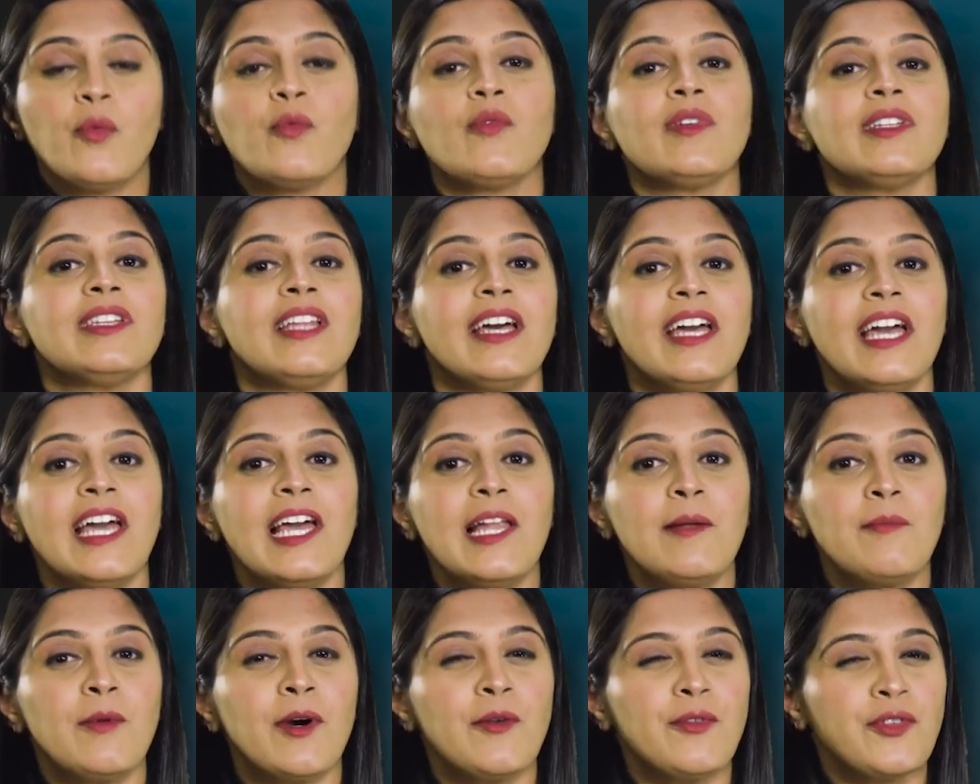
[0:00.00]
with the
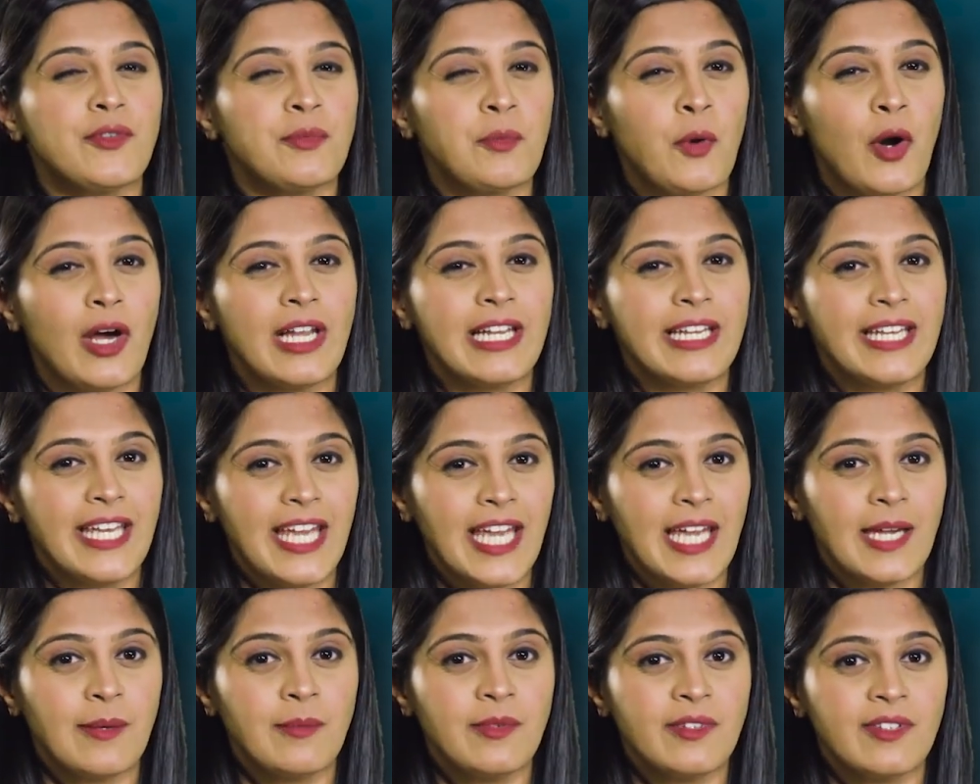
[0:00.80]
help of small
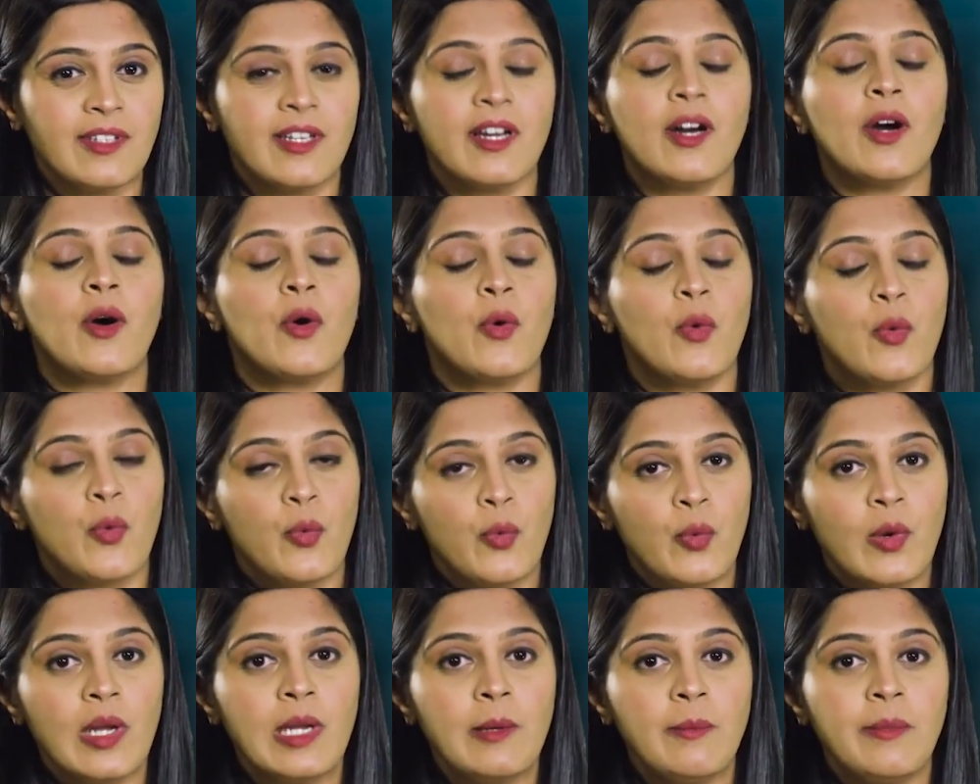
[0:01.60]
games
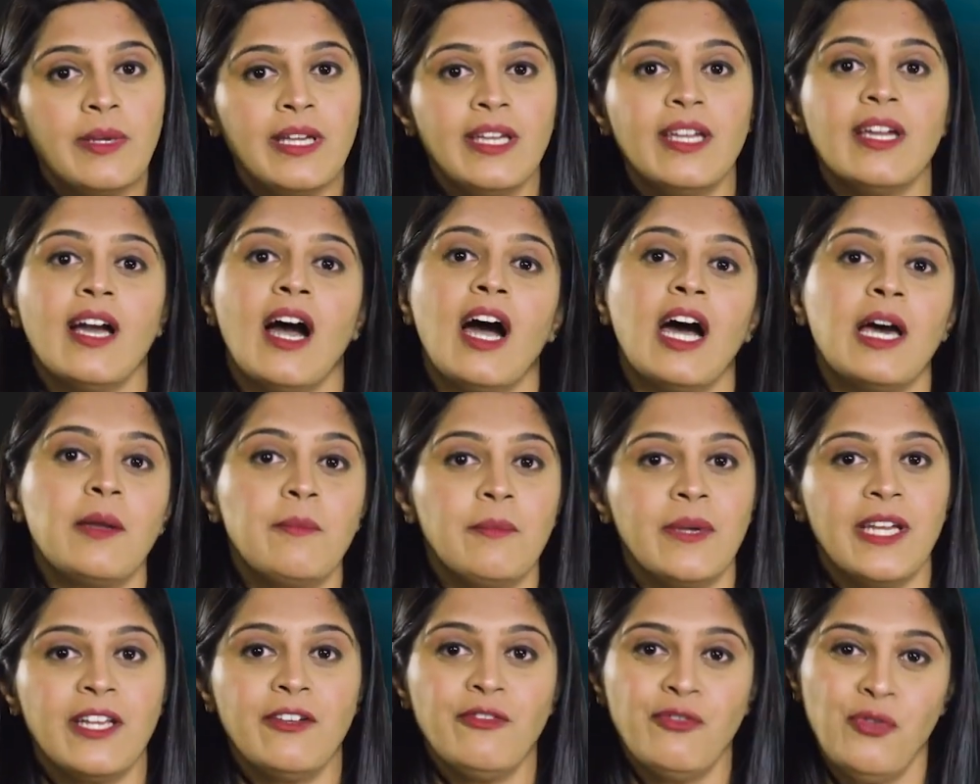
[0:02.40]
will be our
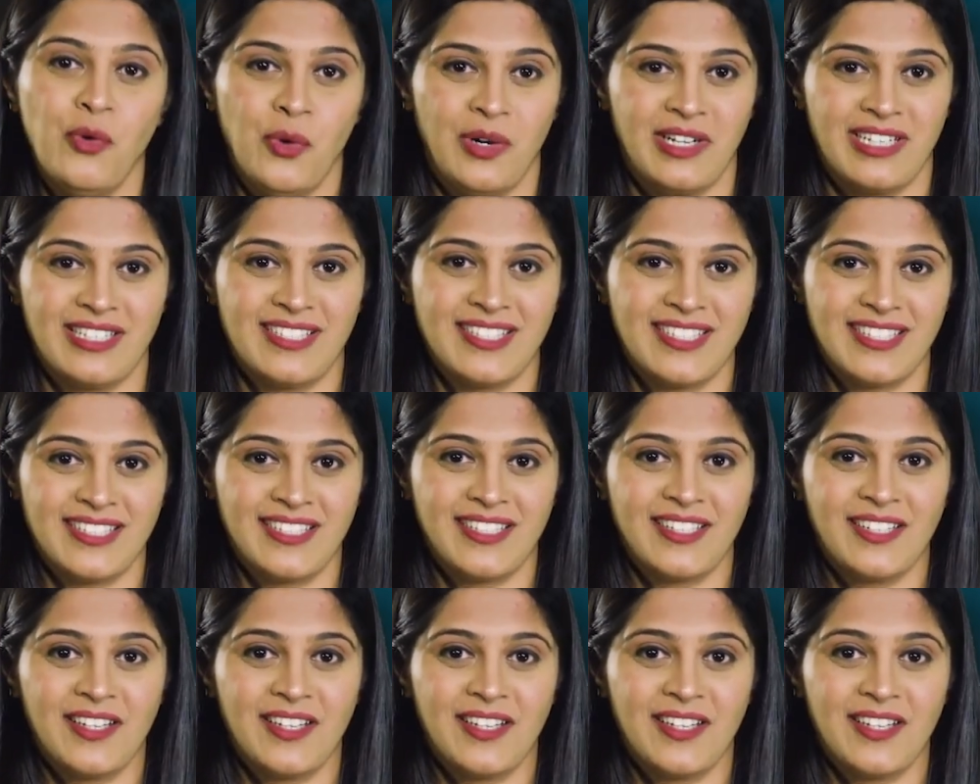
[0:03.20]
main focus.